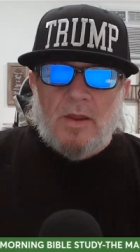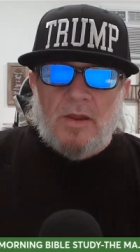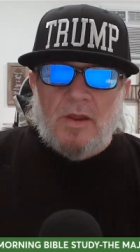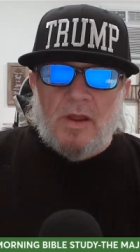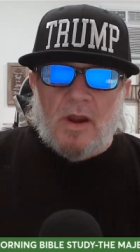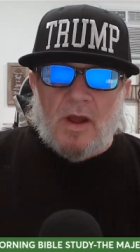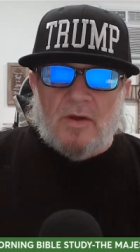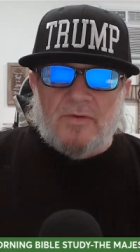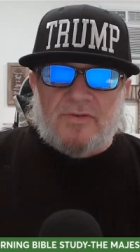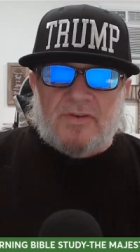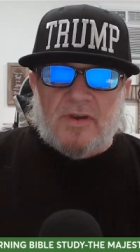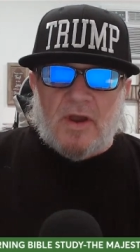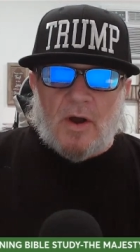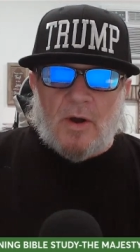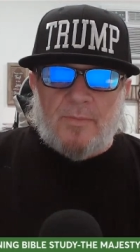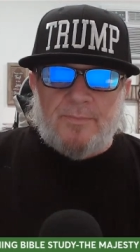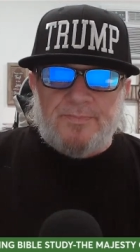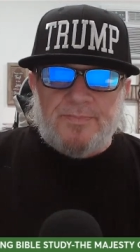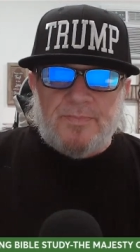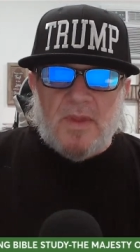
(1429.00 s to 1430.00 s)
You know,
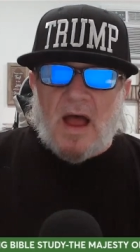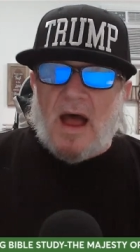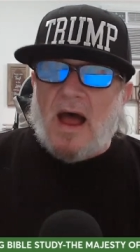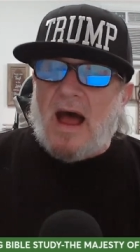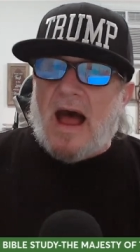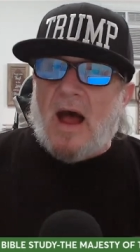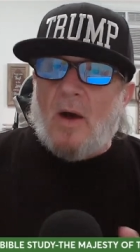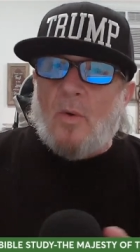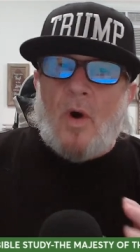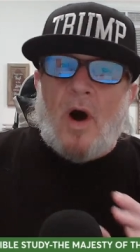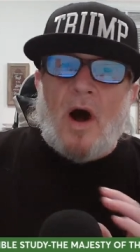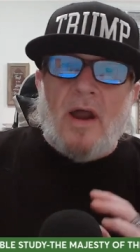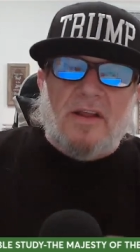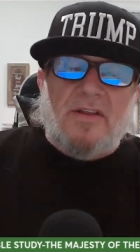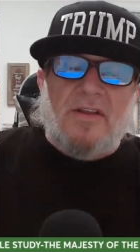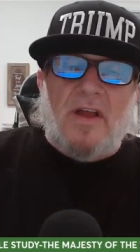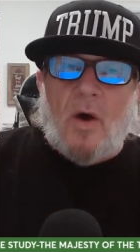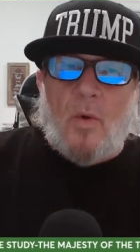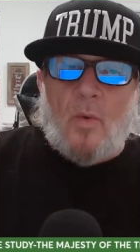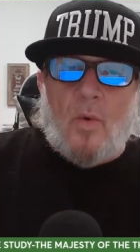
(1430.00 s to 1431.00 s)
so I want
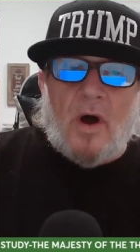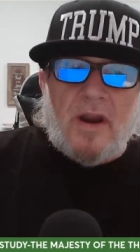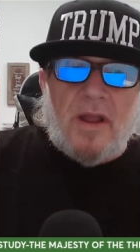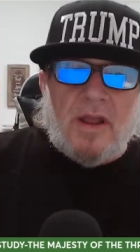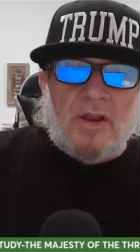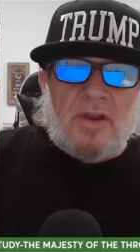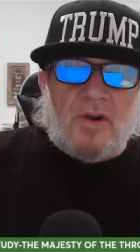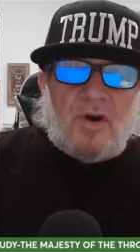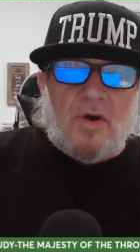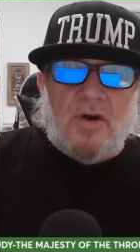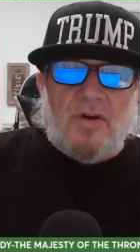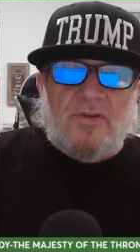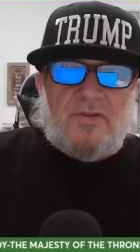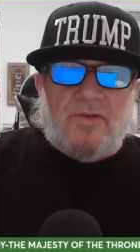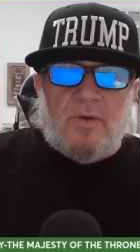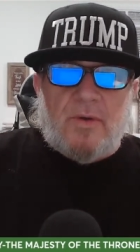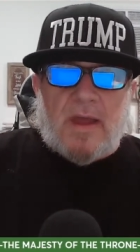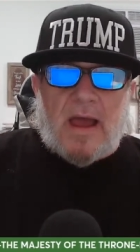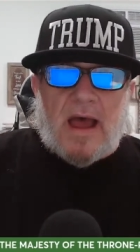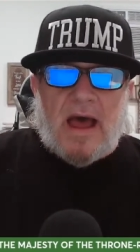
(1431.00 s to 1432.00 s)
to I want to encourage
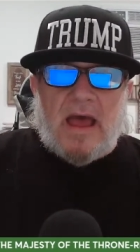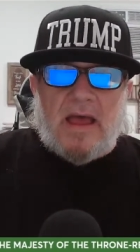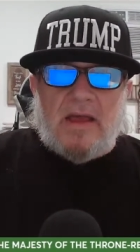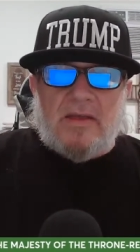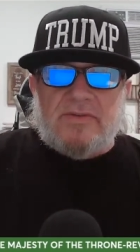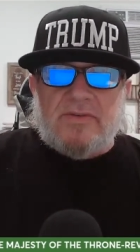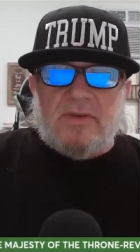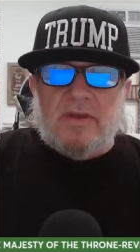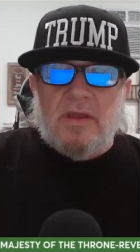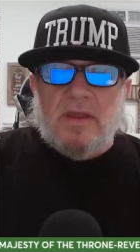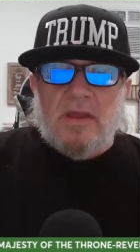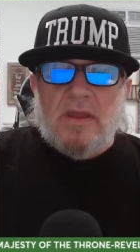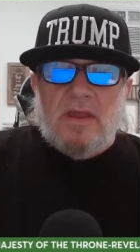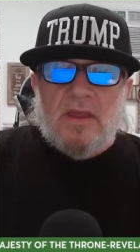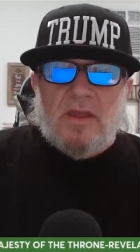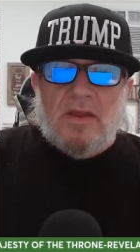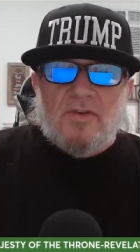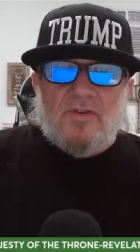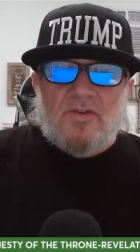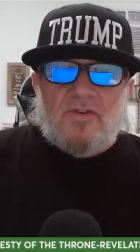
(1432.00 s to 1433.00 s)
you guys
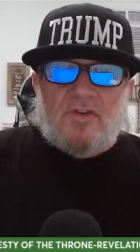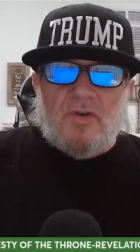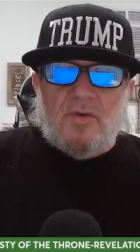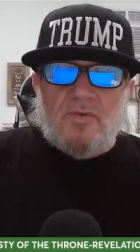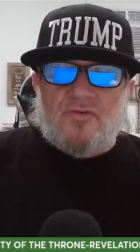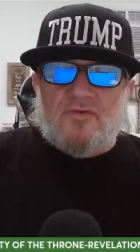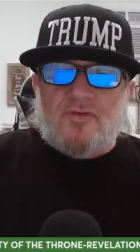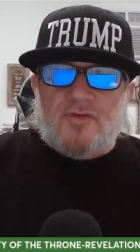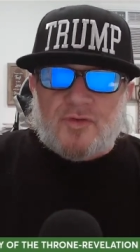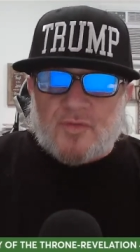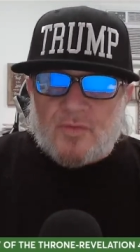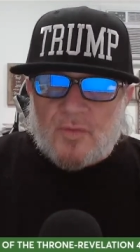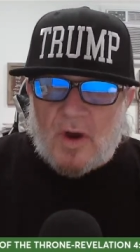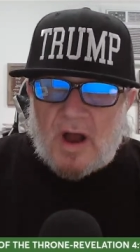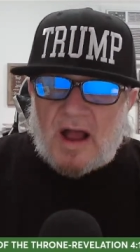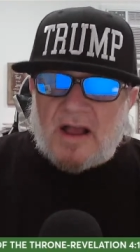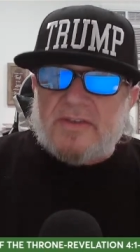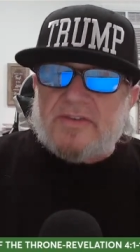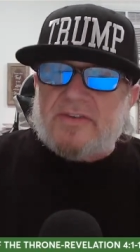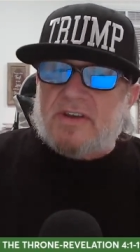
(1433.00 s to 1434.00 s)
to
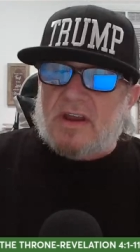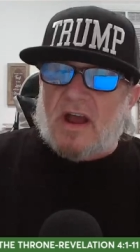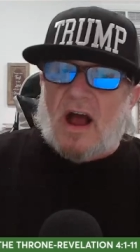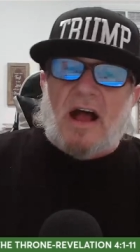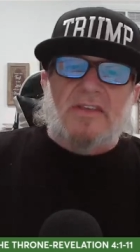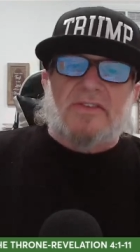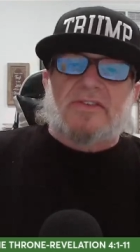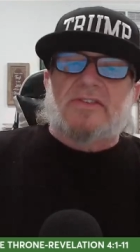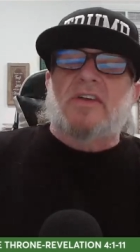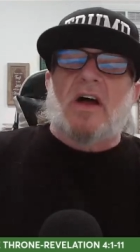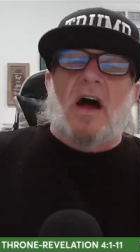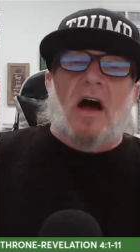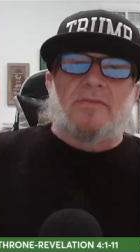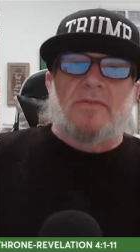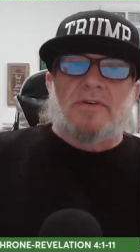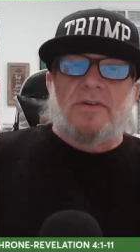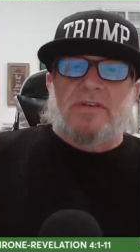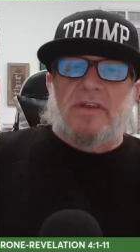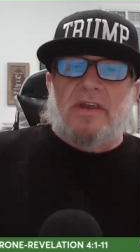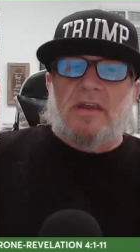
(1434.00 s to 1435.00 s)
trust God's
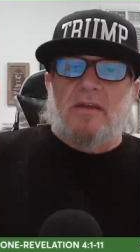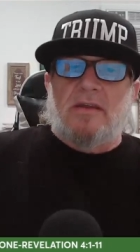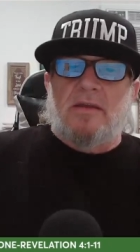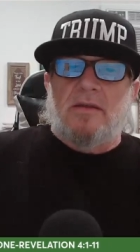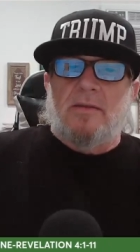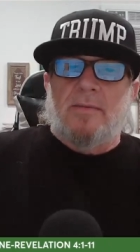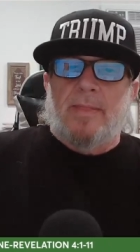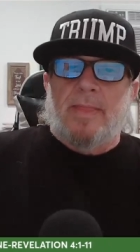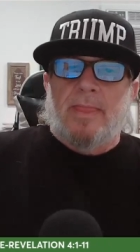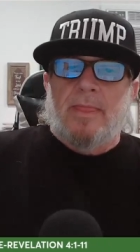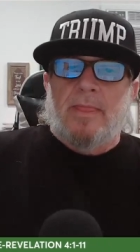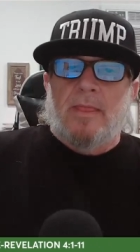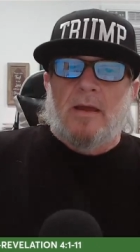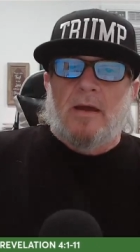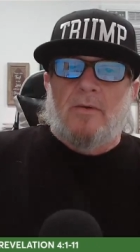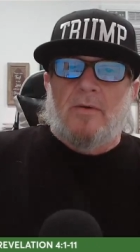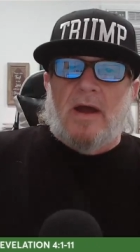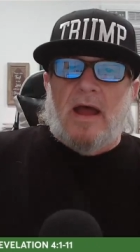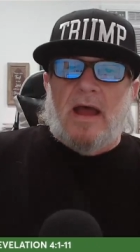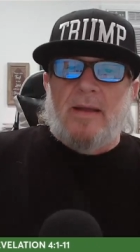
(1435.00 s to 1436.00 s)
sovereignty,
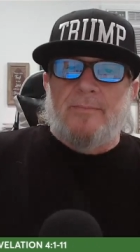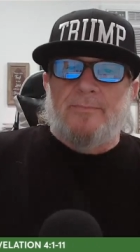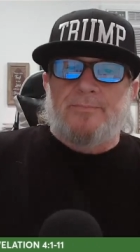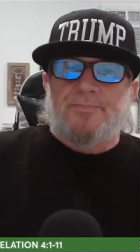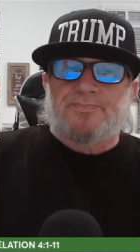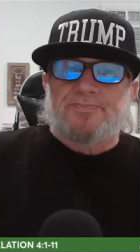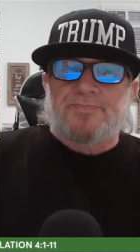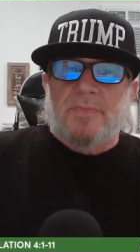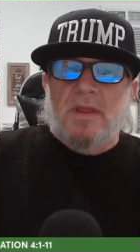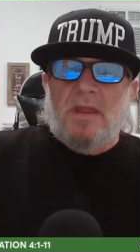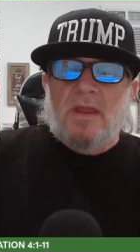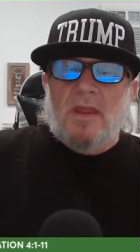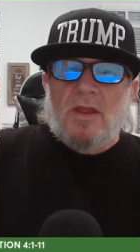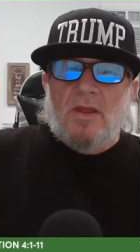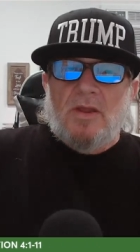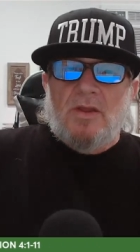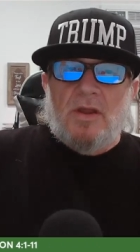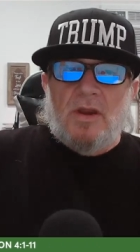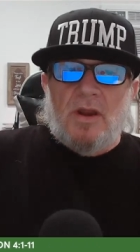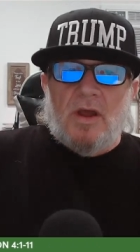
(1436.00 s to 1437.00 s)
right?
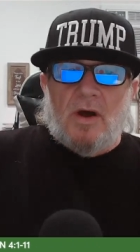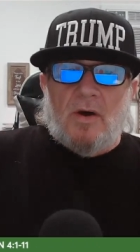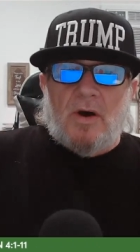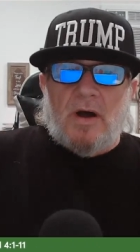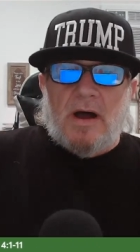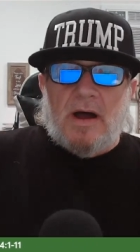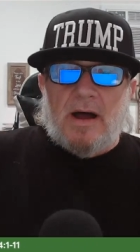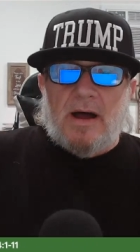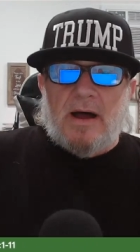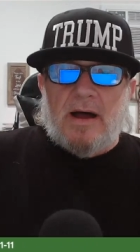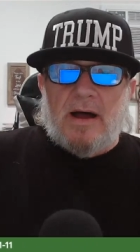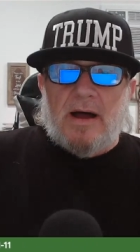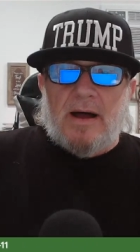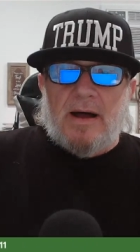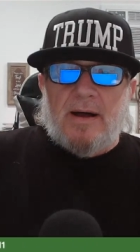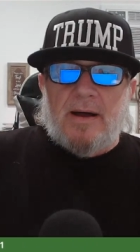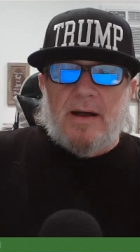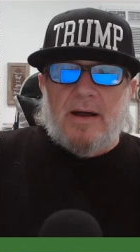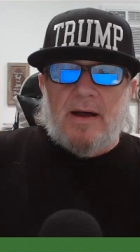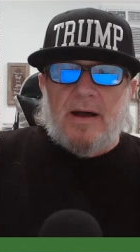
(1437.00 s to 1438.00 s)
You know,
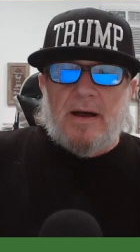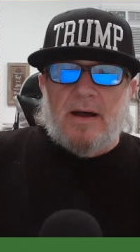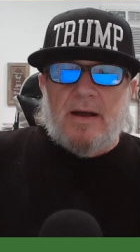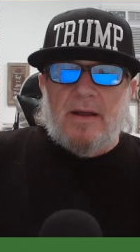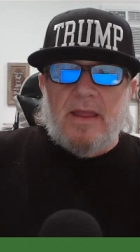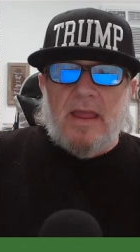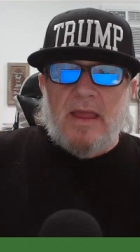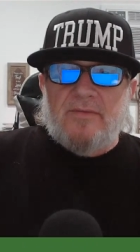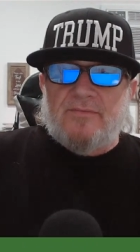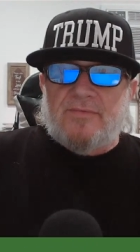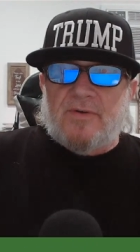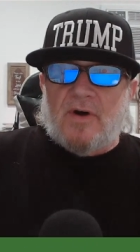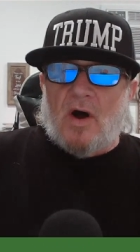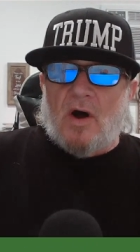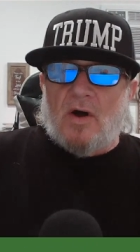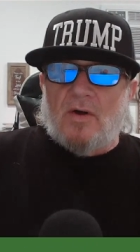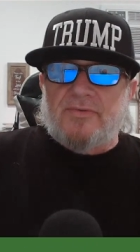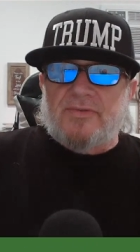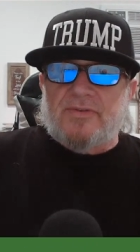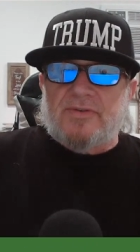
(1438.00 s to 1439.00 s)
uh, uh, uh,
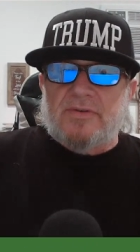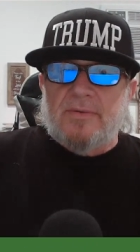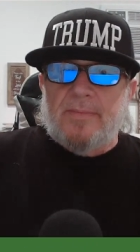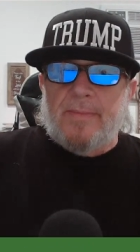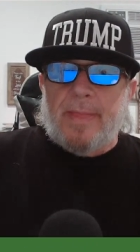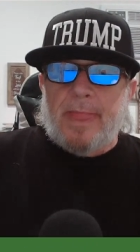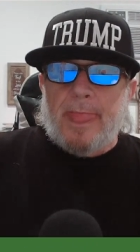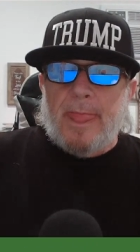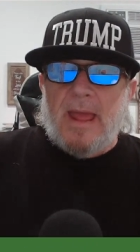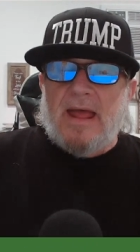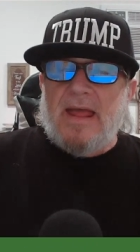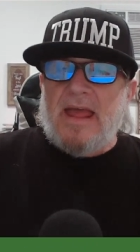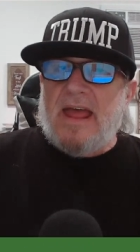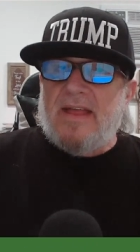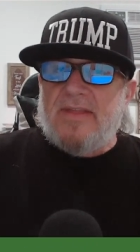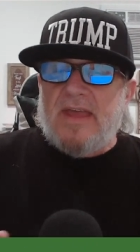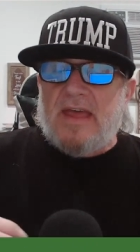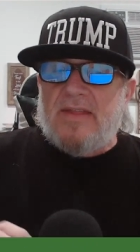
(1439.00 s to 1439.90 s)
involves and